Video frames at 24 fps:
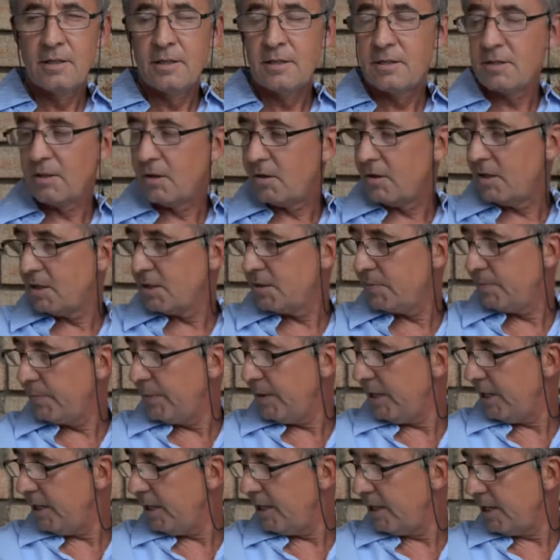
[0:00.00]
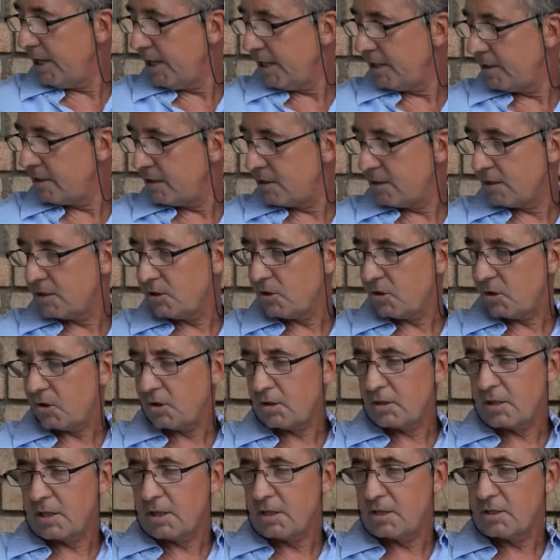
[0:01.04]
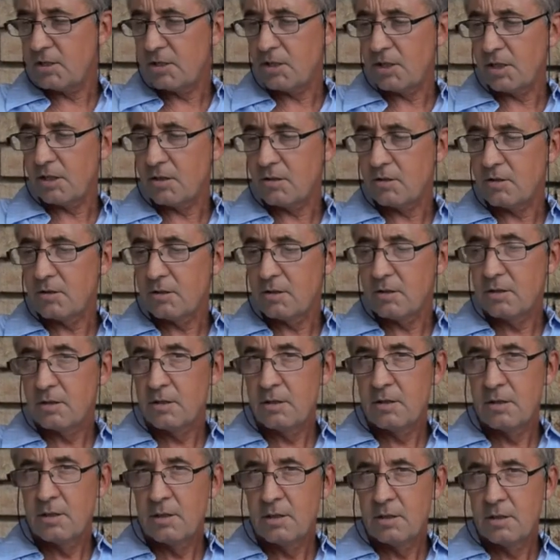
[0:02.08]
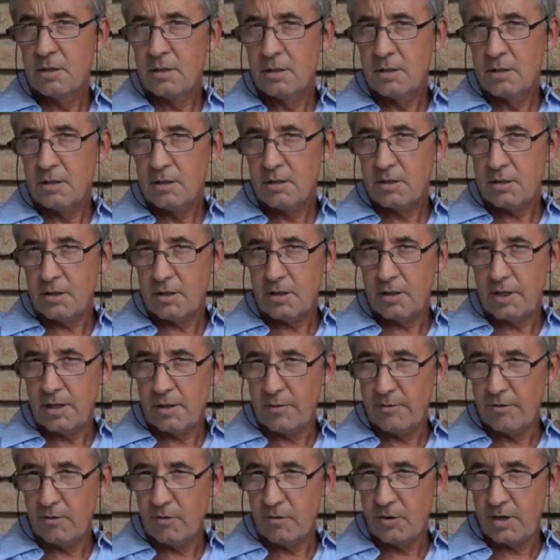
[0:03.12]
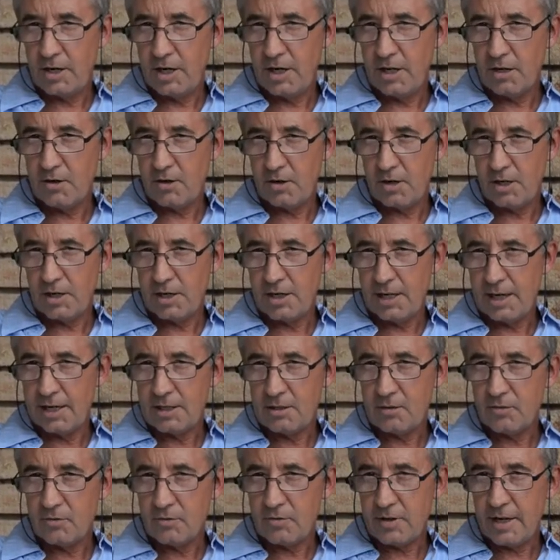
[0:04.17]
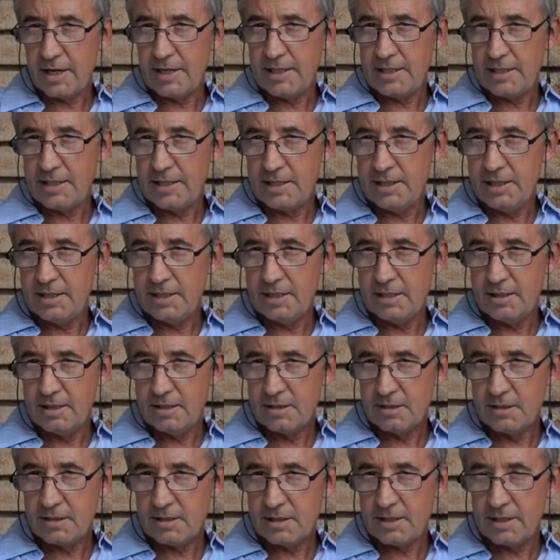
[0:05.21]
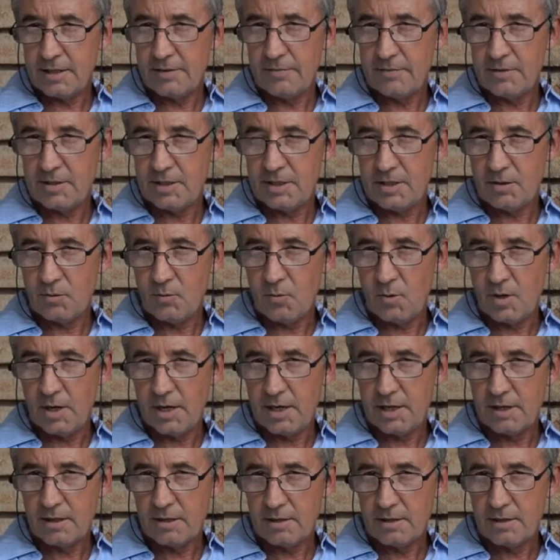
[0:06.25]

So this predates the shotgun shells. So now we already got a date of 1871.